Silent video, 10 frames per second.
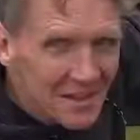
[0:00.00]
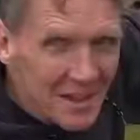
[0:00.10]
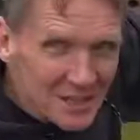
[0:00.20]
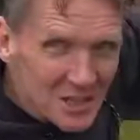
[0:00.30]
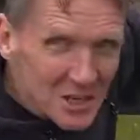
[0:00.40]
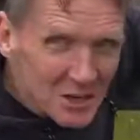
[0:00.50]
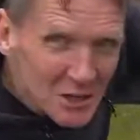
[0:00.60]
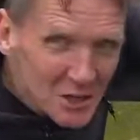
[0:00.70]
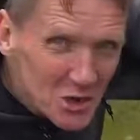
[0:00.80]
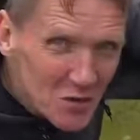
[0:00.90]
Now, to tell you
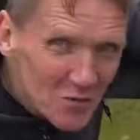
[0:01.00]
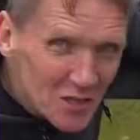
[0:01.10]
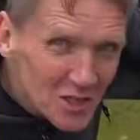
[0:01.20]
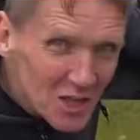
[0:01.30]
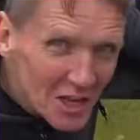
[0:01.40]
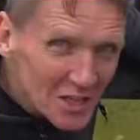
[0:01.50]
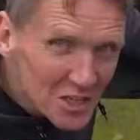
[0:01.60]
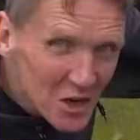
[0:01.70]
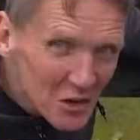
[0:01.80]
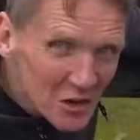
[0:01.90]
the truth, this day
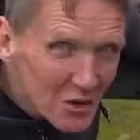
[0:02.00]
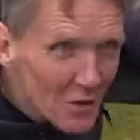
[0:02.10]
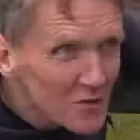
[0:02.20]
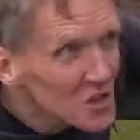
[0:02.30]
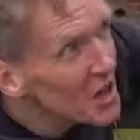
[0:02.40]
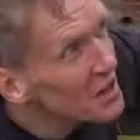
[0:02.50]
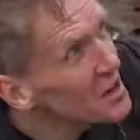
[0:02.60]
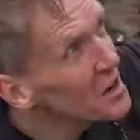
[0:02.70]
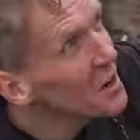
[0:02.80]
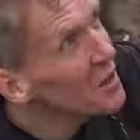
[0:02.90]
started off sunny
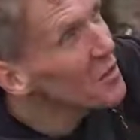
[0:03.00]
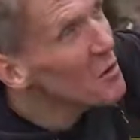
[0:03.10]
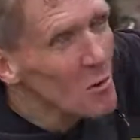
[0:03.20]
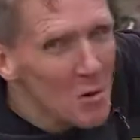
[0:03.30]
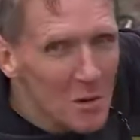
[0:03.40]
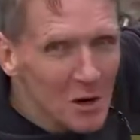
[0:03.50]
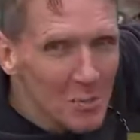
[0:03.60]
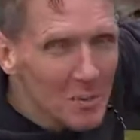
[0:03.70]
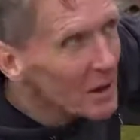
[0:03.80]
and I thought we were going to be